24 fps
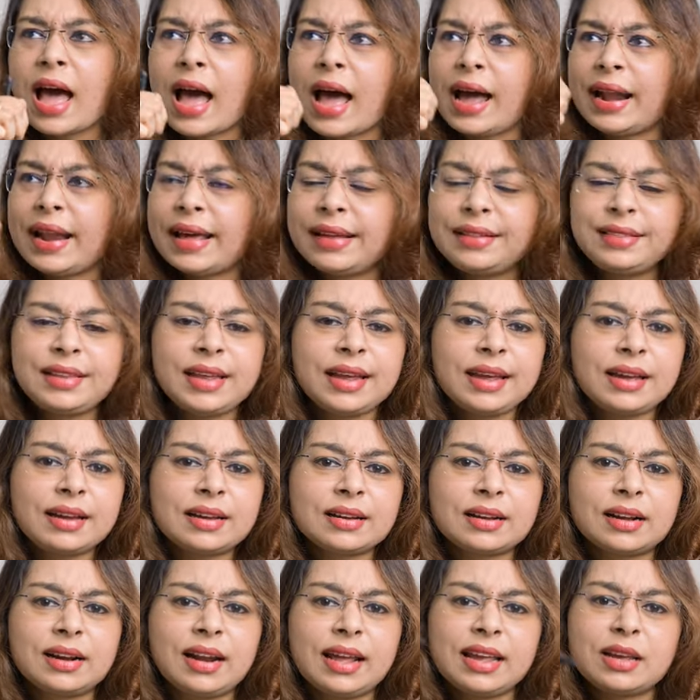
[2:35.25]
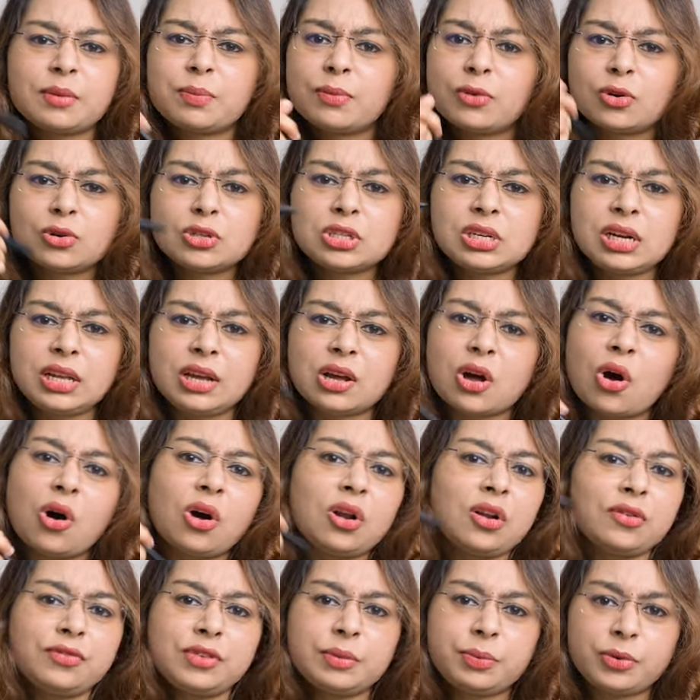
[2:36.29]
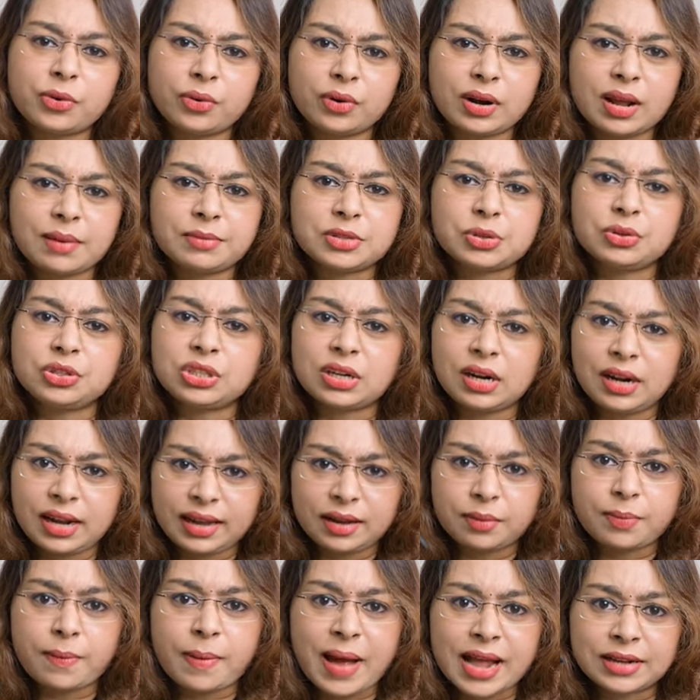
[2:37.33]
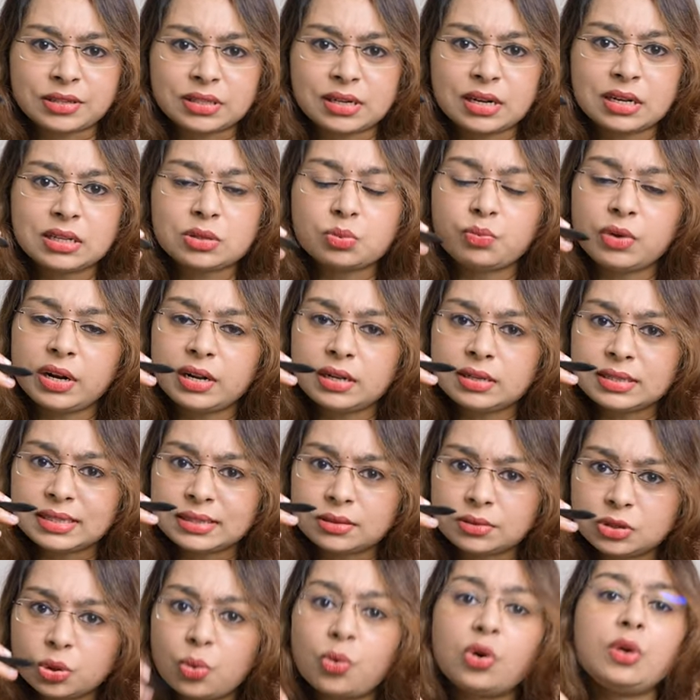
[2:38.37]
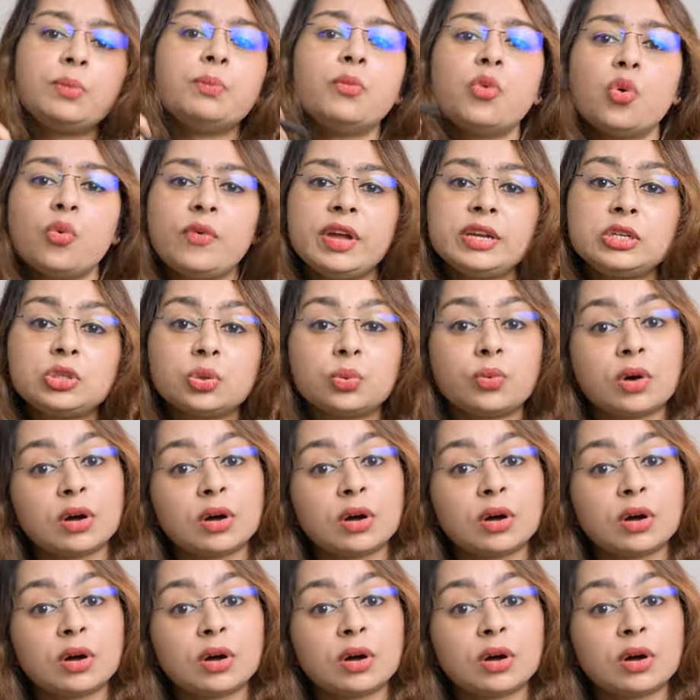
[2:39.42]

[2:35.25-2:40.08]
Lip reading: And I think like mostly all of the programs which are like bachelors will soon move into